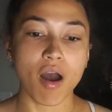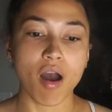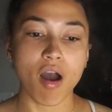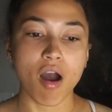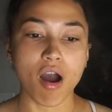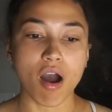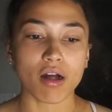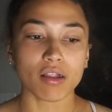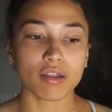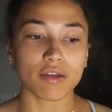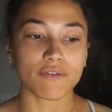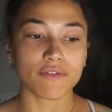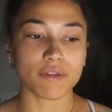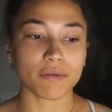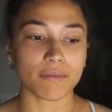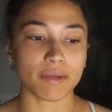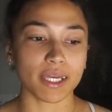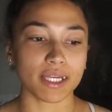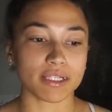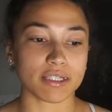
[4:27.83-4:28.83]
all of the
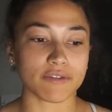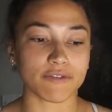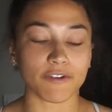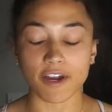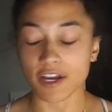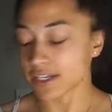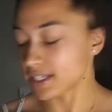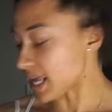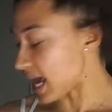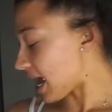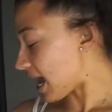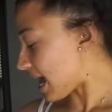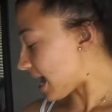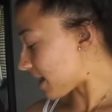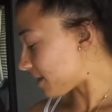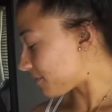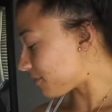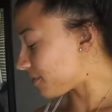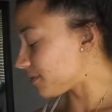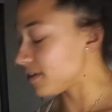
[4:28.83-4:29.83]
meats first.
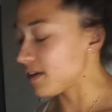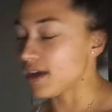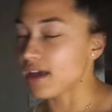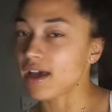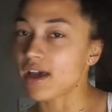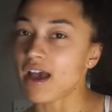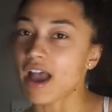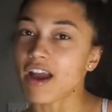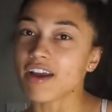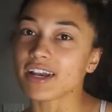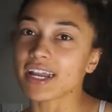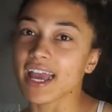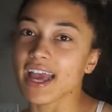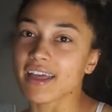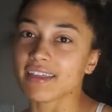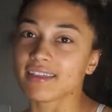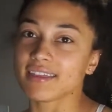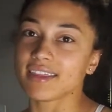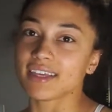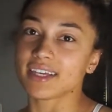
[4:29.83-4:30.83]
I already
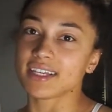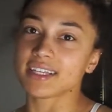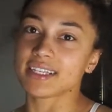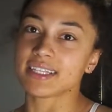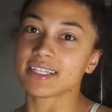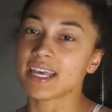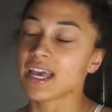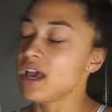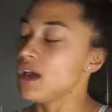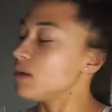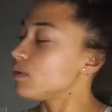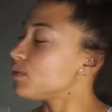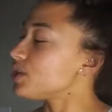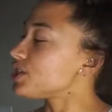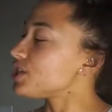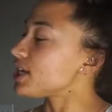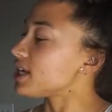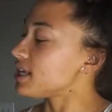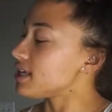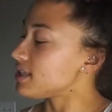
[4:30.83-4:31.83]
have this, which
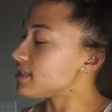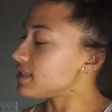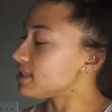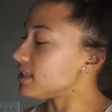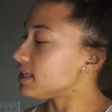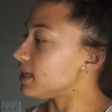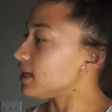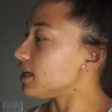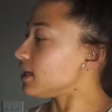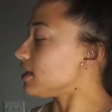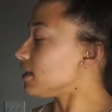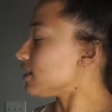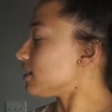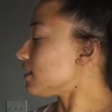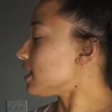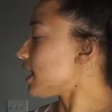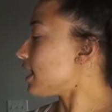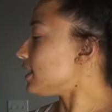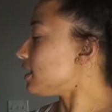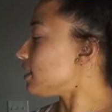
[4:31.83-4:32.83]
is the
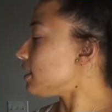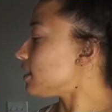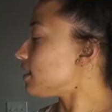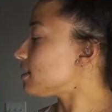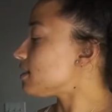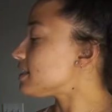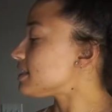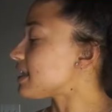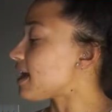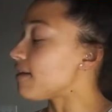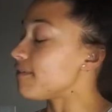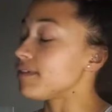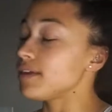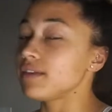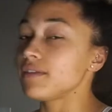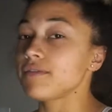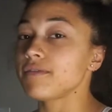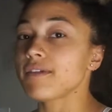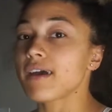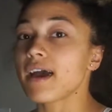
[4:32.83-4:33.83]
97
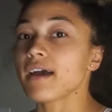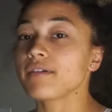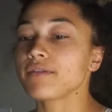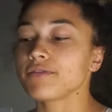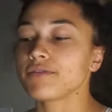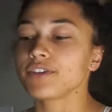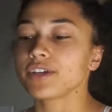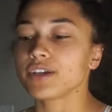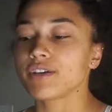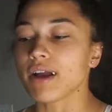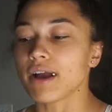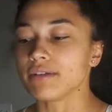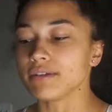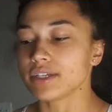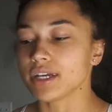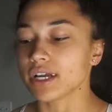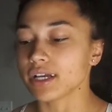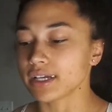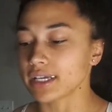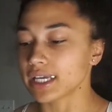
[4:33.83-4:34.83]
fat-free ground
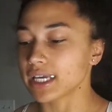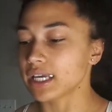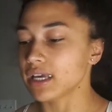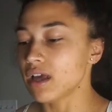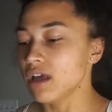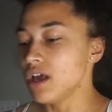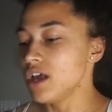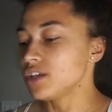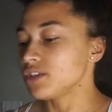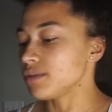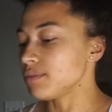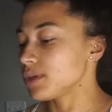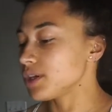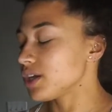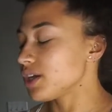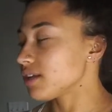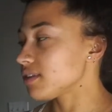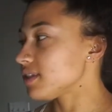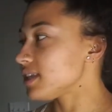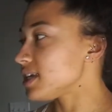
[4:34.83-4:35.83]
turkey. So I'm
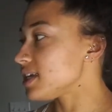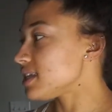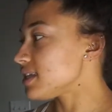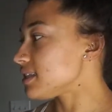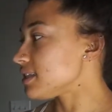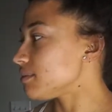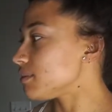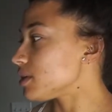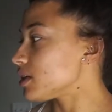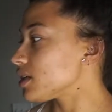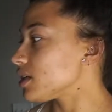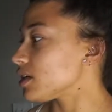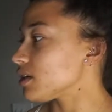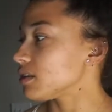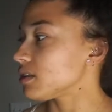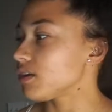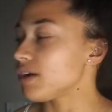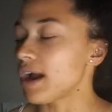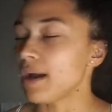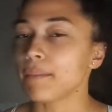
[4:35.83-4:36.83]
gonna cook this, I'm gonna cook
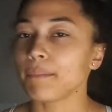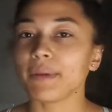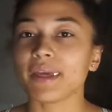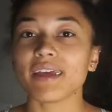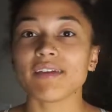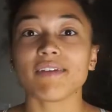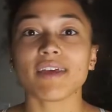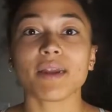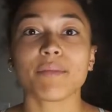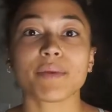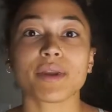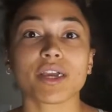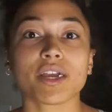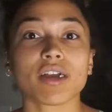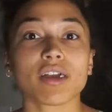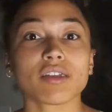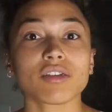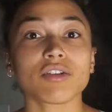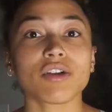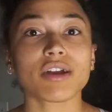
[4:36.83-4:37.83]
the ground beef, and I'm gonna
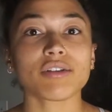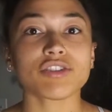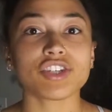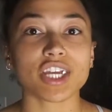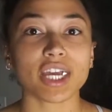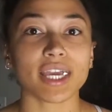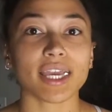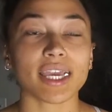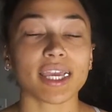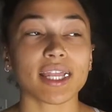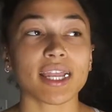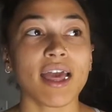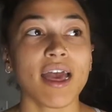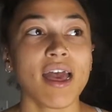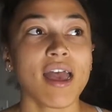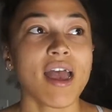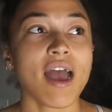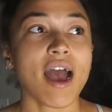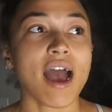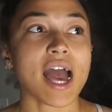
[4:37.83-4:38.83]
cook the ground chicken.
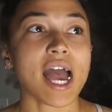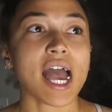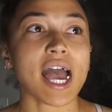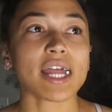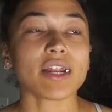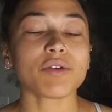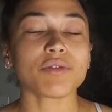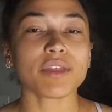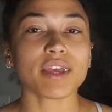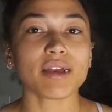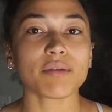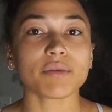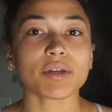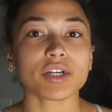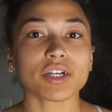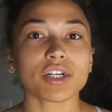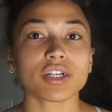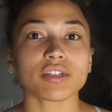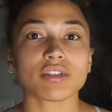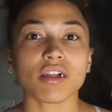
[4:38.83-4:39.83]
I don't think I'm gonna
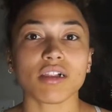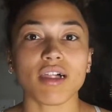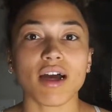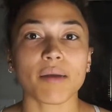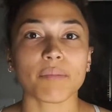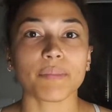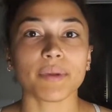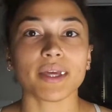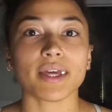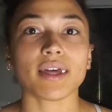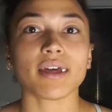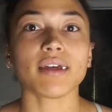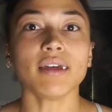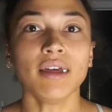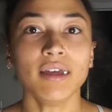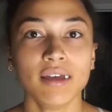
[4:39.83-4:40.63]
cook tilapia